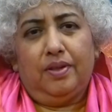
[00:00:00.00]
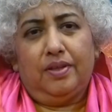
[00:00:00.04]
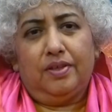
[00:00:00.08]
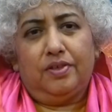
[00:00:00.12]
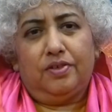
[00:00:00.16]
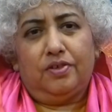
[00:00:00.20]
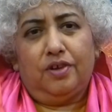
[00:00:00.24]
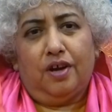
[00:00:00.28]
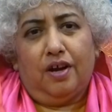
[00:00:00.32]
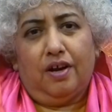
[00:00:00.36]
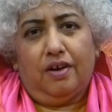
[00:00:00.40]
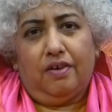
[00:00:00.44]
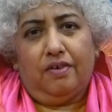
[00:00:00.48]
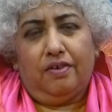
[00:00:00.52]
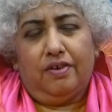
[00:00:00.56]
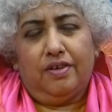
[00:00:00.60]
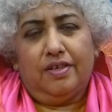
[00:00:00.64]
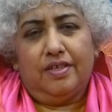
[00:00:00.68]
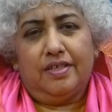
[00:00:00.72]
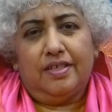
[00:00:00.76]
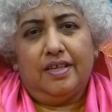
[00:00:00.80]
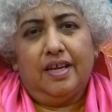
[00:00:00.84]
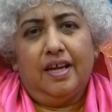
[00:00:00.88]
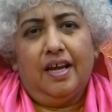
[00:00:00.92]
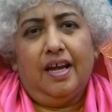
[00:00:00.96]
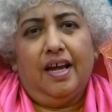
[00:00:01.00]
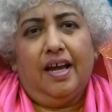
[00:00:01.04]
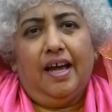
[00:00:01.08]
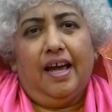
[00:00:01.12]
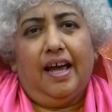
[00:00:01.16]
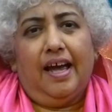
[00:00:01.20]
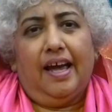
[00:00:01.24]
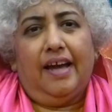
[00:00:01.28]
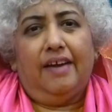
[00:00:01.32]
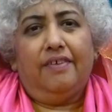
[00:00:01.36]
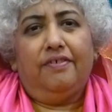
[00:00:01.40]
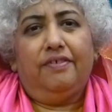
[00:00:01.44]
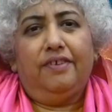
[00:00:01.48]
the chakras,
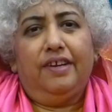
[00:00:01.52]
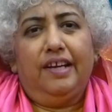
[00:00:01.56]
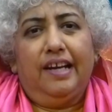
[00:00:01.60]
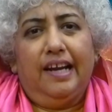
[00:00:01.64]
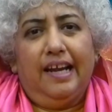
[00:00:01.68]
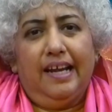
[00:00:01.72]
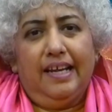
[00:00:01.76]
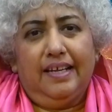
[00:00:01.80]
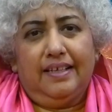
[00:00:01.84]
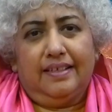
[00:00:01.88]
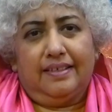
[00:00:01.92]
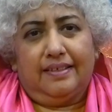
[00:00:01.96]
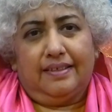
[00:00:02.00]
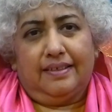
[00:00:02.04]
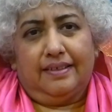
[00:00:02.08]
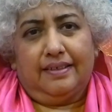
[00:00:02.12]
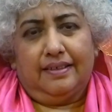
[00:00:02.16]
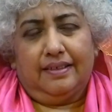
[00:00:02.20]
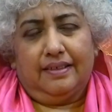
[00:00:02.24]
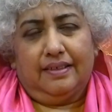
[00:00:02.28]
and relays